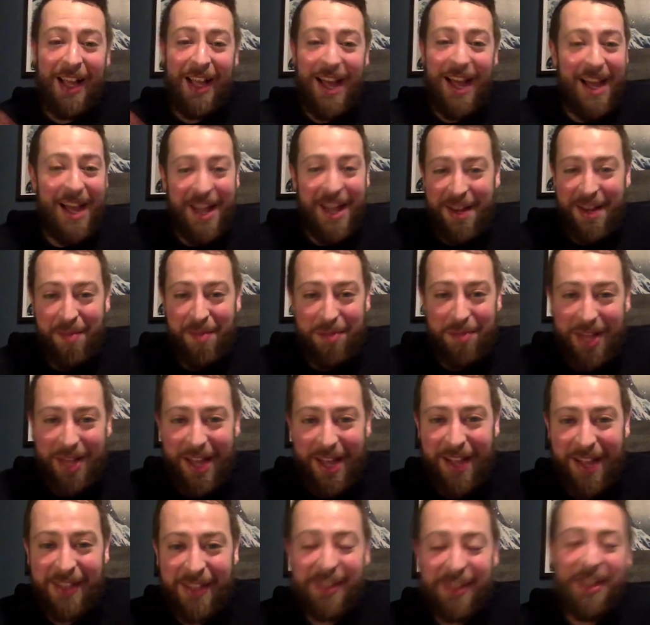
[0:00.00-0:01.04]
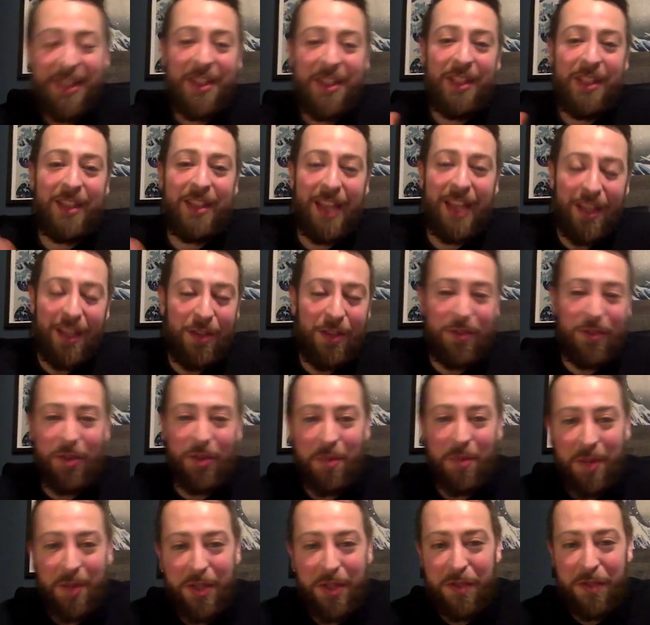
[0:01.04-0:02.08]
I had a blast. Thank you
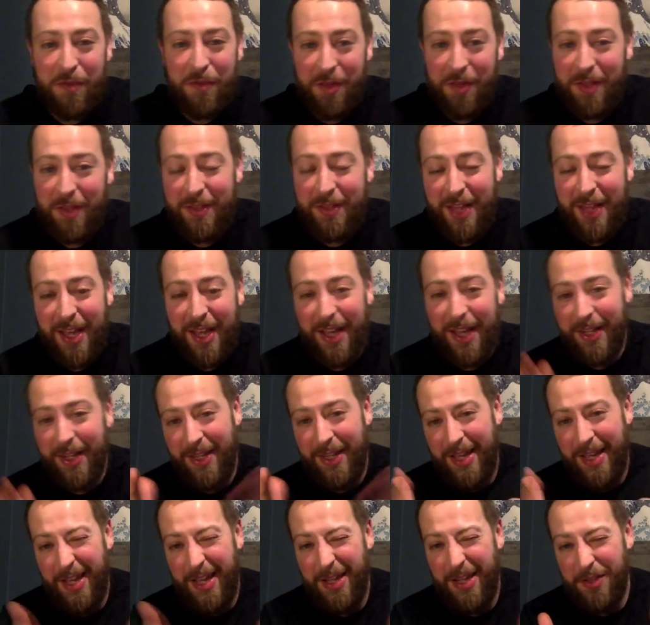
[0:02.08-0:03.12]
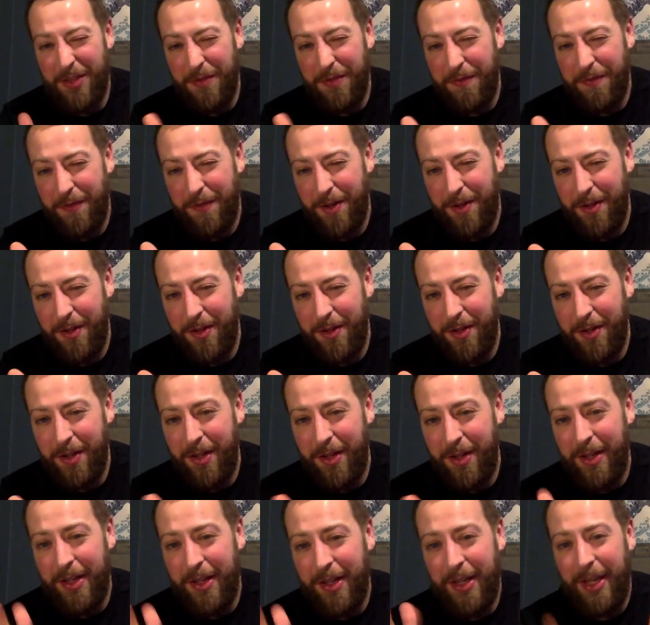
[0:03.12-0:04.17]
so much for the tag, Asian Funk.
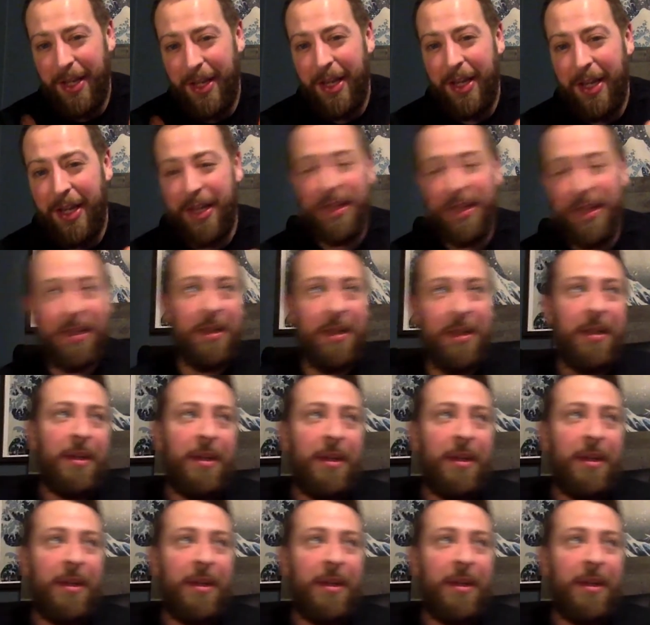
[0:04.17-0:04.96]
And